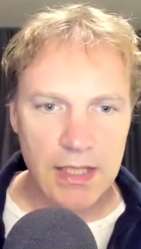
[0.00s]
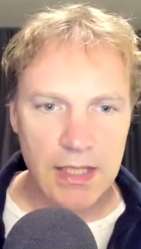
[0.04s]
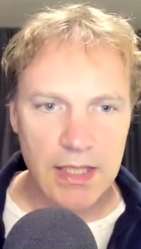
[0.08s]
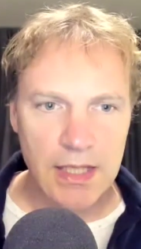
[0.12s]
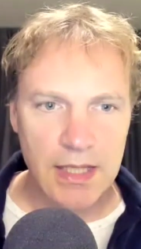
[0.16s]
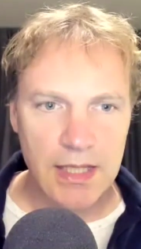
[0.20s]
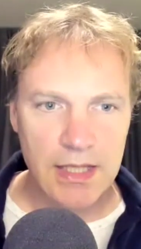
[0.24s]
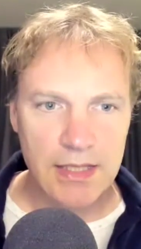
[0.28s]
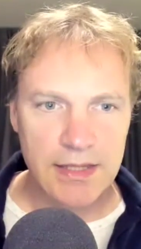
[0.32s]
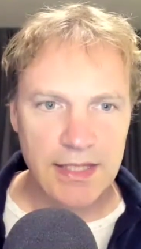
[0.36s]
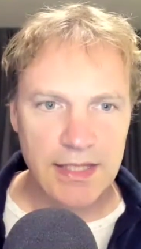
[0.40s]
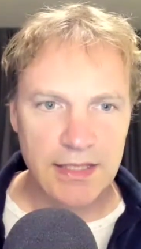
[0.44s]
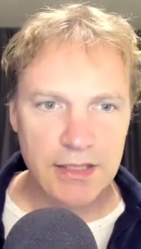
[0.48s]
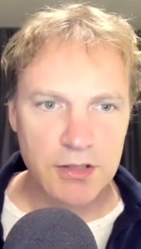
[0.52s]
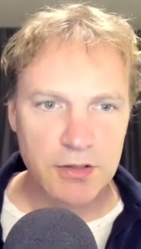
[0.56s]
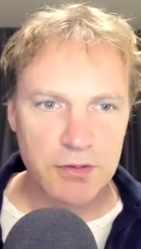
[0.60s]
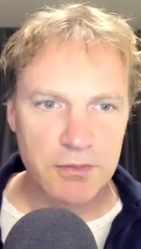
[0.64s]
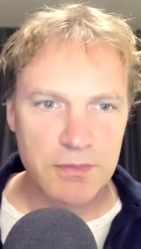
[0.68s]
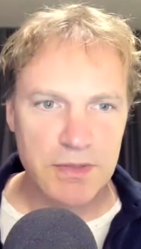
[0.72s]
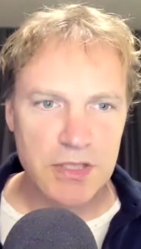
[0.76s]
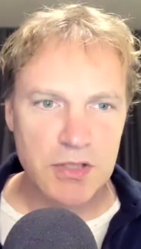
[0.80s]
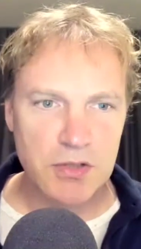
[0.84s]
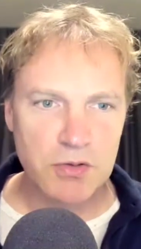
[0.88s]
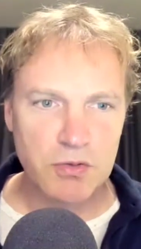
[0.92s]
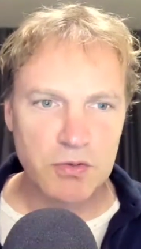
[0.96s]
Thank you,
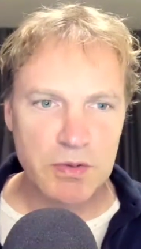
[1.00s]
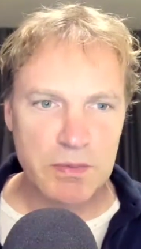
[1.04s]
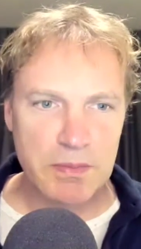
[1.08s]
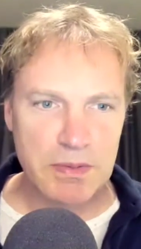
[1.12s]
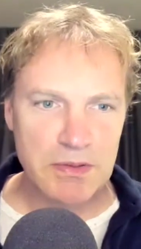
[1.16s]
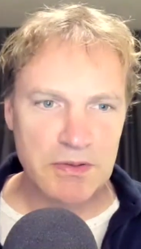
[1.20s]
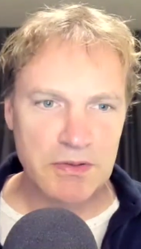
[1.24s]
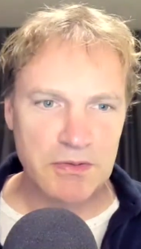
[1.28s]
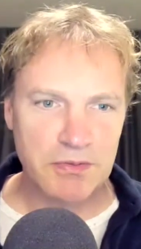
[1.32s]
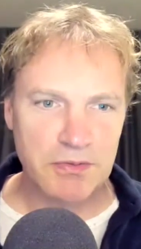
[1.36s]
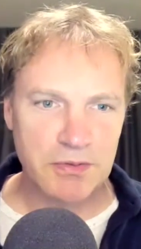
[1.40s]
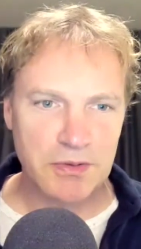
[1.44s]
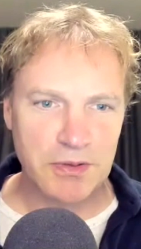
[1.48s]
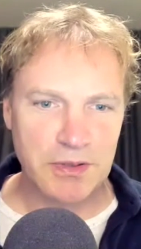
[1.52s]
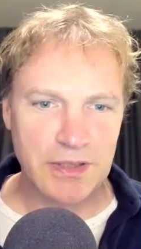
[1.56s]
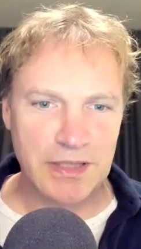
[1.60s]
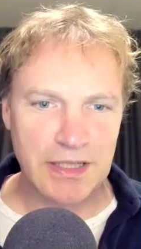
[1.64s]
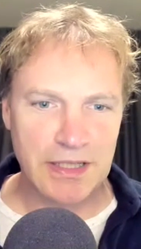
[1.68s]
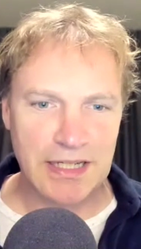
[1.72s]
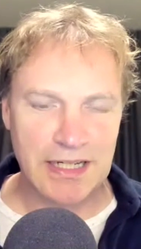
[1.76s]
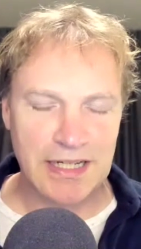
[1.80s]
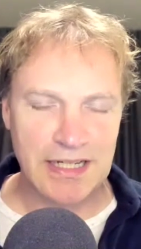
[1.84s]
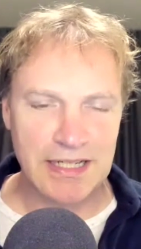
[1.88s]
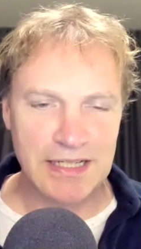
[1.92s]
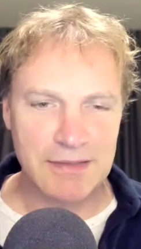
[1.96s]
Mr. Ruppert,
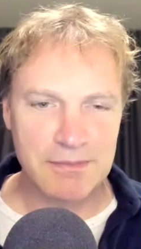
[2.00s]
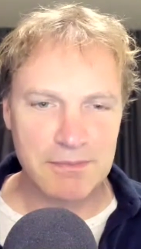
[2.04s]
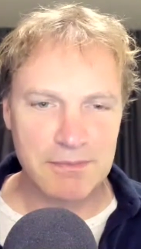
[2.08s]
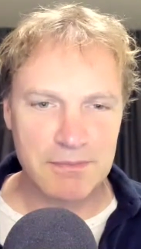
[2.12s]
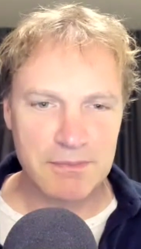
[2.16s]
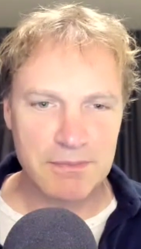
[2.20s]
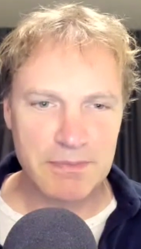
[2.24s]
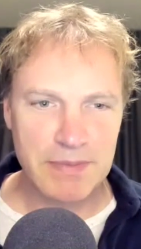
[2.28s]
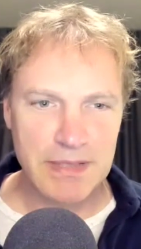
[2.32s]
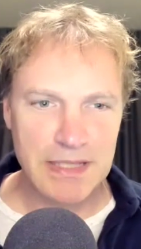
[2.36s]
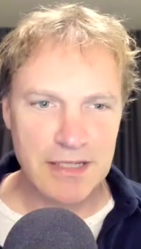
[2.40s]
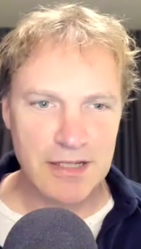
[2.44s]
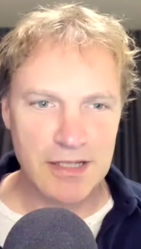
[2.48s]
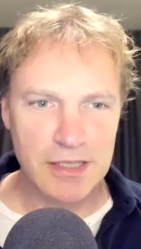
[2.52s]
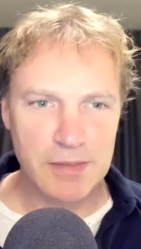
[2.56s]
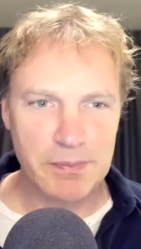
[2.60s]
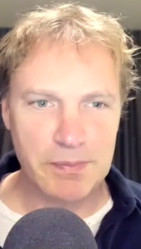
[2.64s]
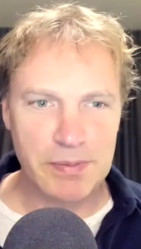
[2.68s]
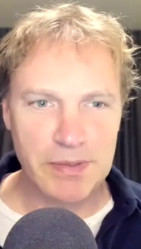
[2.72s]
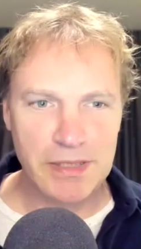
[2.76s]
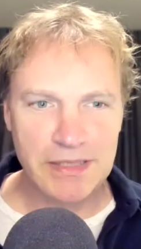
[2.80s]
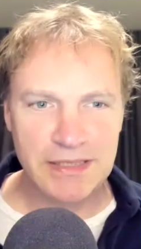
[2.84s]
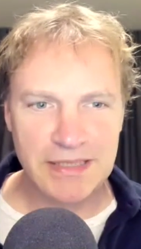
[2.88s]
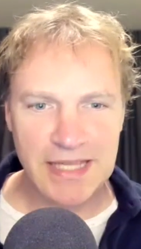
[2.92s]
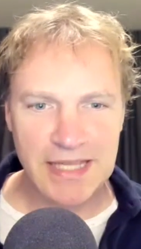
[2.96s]
for being on the
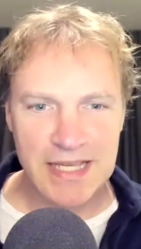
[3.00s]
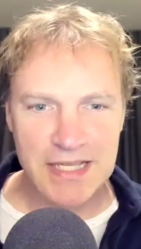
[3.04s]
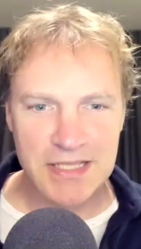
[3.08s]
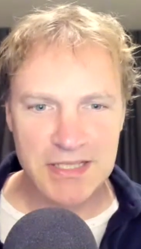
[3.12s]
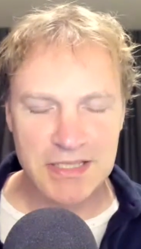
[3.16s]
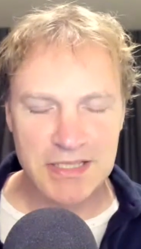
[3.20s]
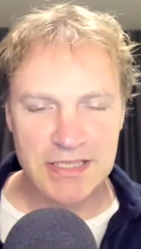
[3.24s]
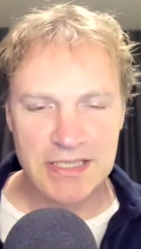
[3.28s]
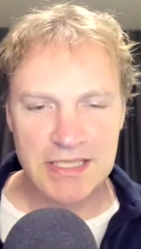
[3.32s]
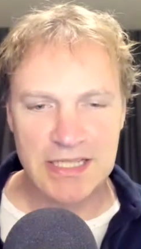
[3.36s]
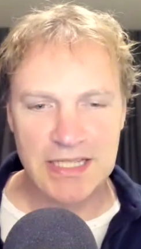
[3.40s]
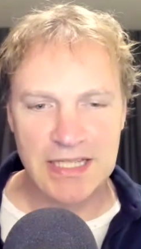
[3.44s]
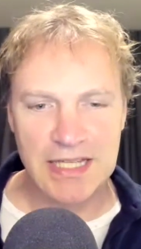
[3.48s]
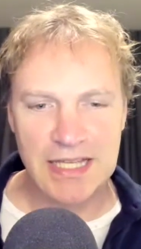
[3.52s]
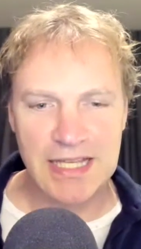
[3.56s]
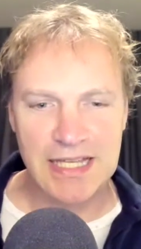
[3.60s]
podcast.